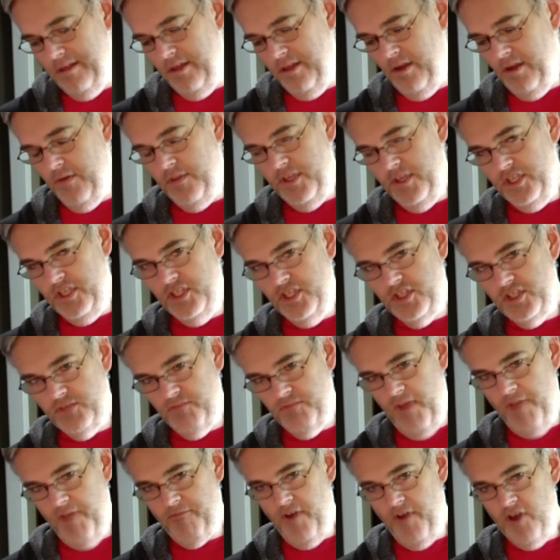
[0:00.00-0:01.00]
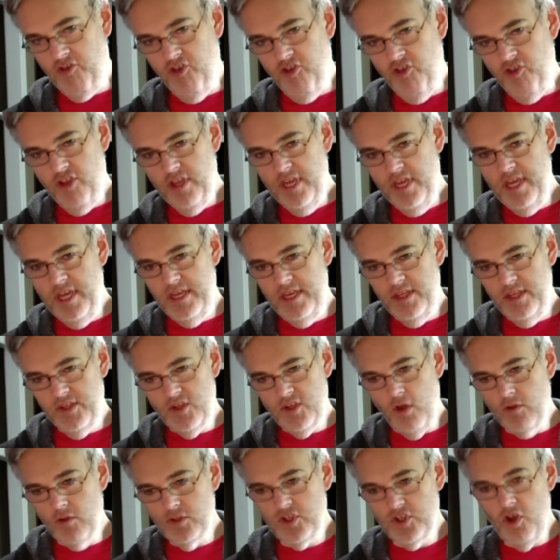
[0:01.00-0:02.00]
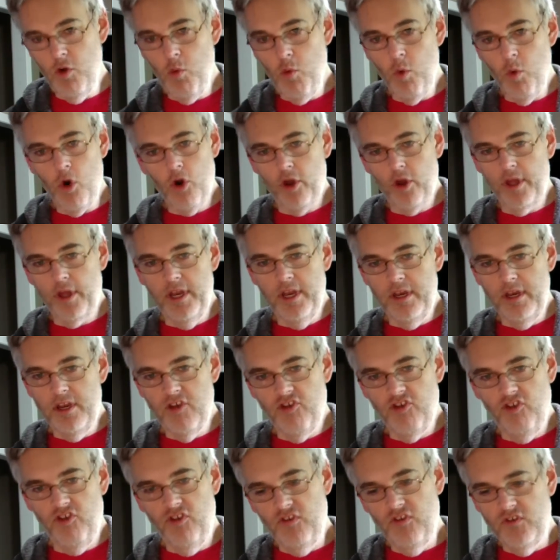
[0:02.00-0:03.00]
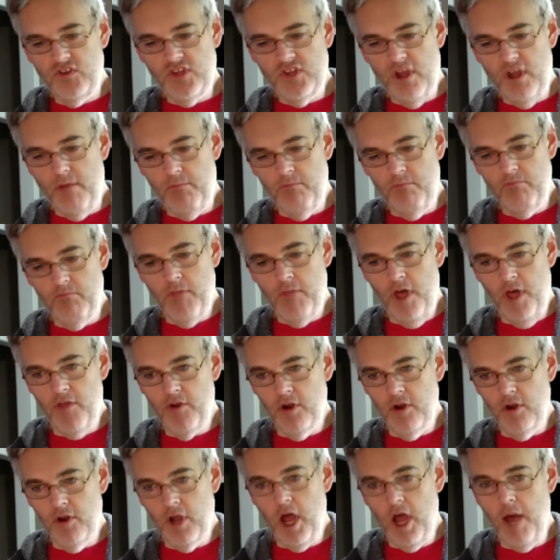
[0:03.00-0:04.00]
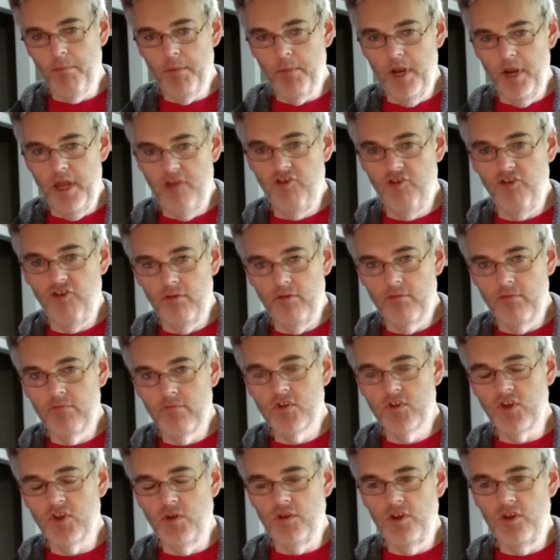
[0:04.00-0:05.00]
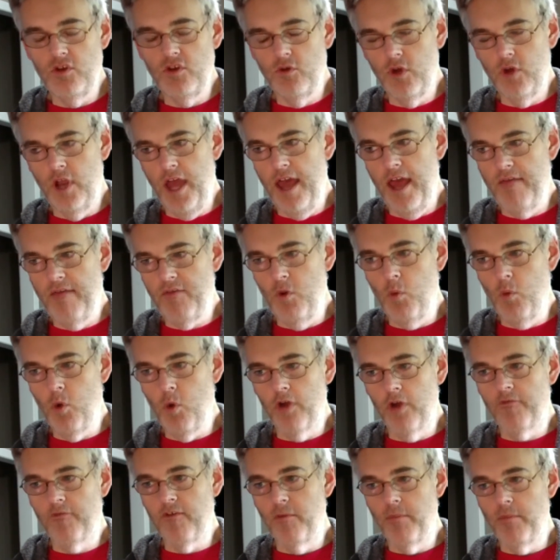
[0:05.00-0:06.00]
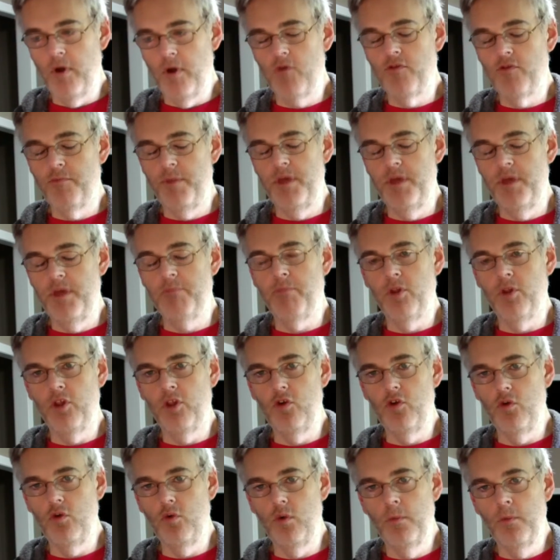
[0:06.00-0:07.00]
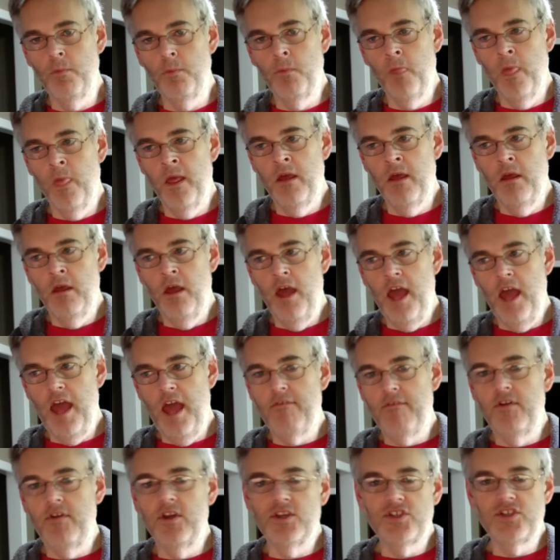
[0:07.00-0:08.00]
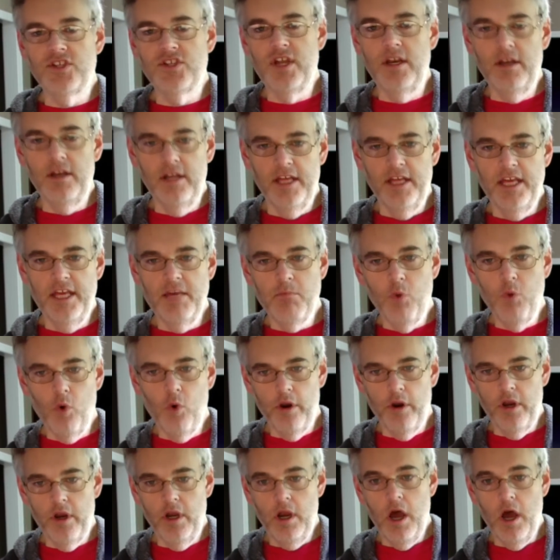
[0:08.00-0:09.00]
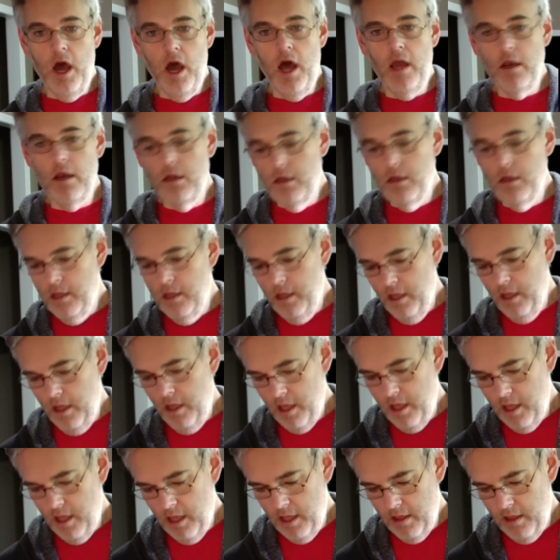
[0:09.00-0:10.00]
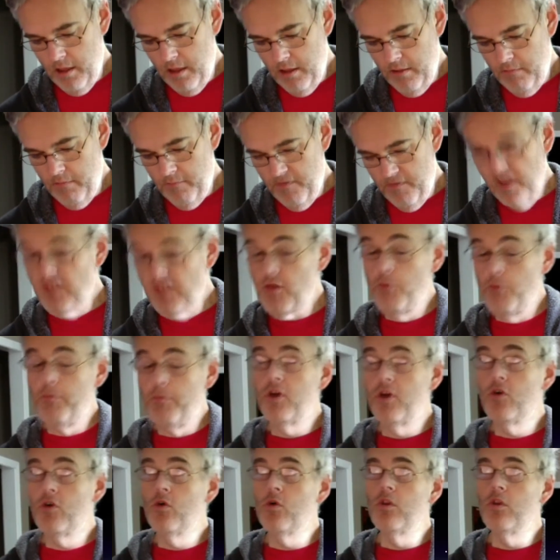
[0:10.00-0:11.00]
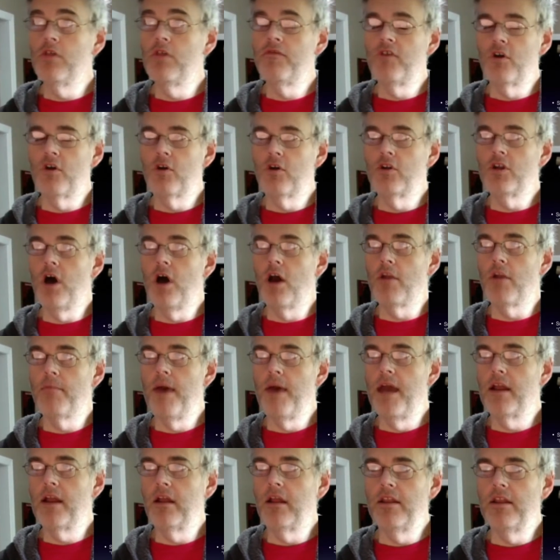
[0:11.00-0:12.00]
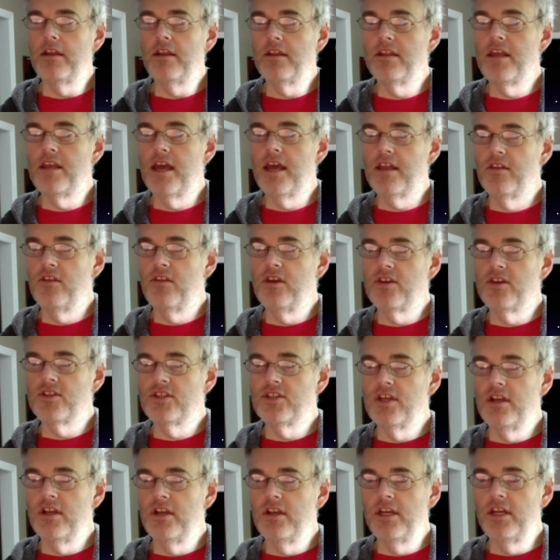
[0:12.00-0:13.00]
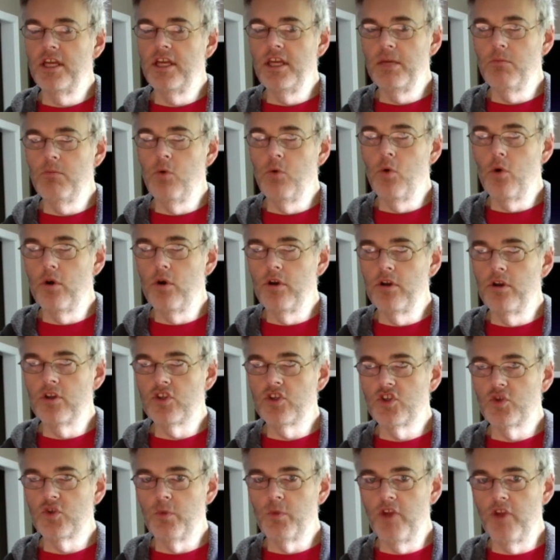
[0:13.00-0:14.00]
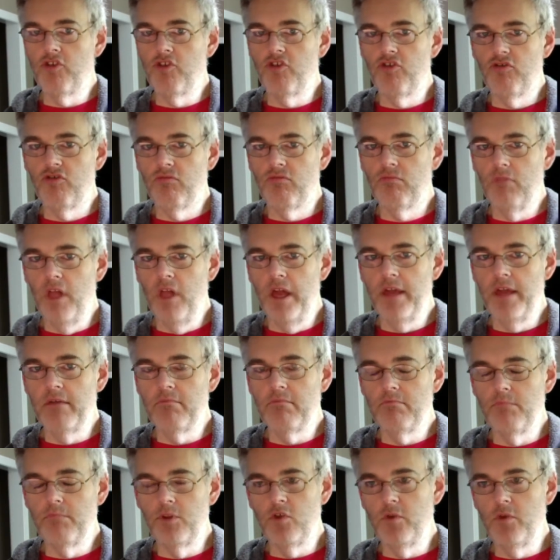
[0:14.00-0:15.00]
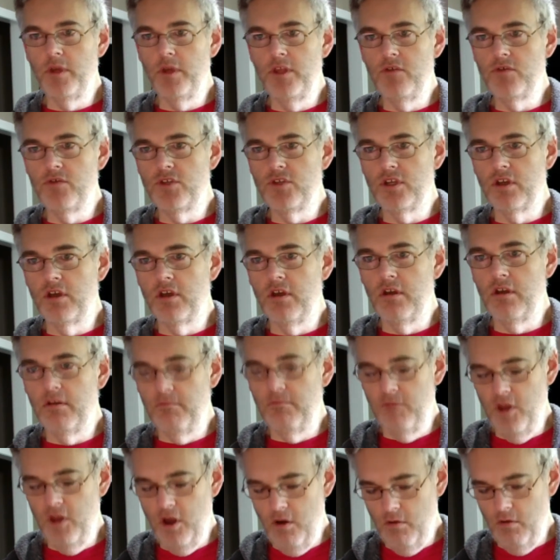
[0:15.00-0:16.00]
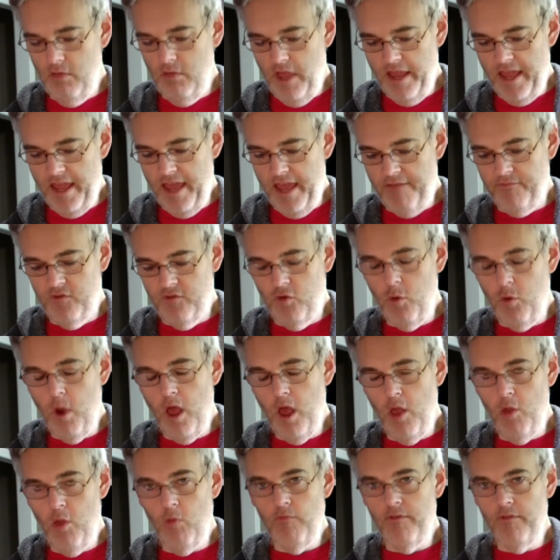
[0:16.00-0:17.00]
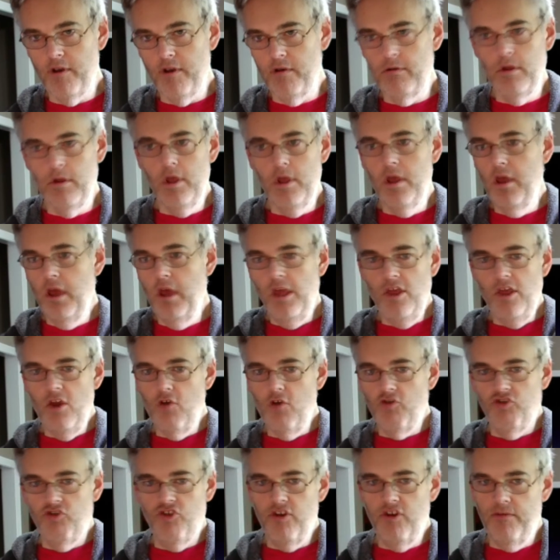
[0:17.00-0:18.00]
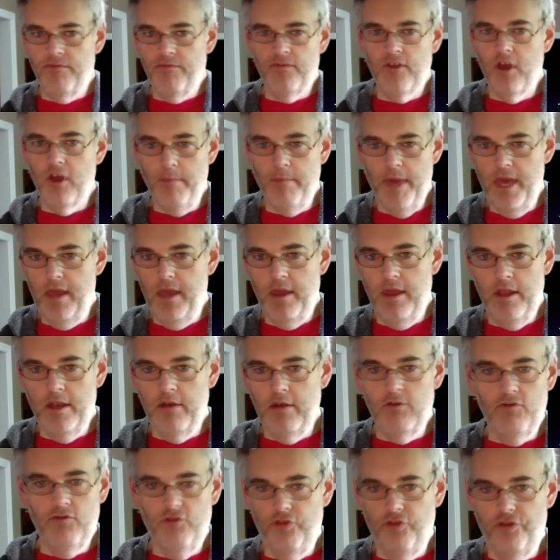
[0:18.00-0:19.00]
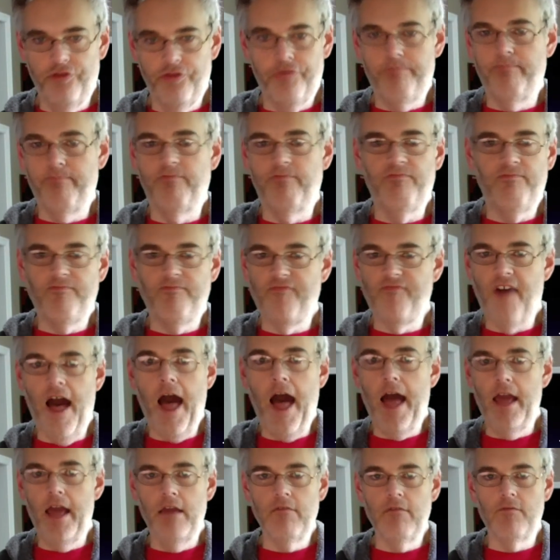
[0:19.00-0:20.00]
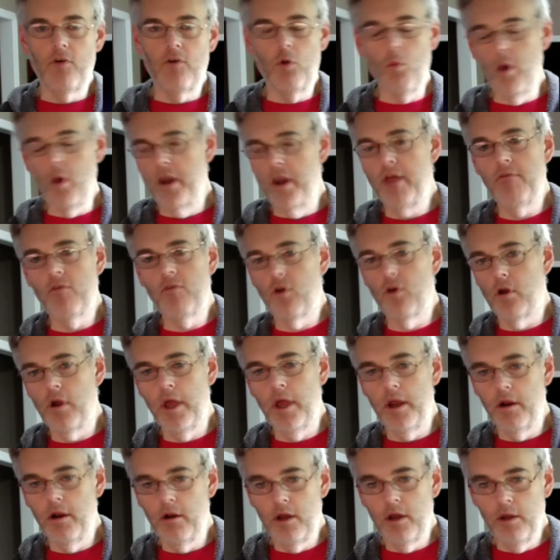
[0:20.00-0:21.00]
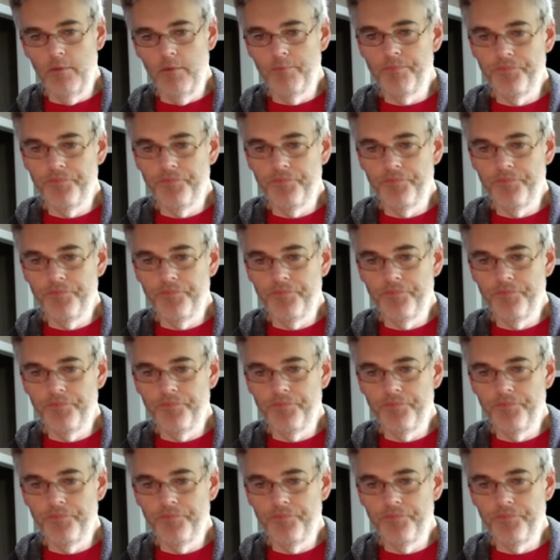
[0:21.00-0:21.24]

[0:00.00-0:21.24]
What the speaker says: these function keys also work in addition to some other combination, so that you could have it work for both people who have an extended keyboard and not. In fact, it would be cool if you could automatically detect the extended keyboard and switch like between using a like F12 and Shift Command 5 or whatever. I don't know.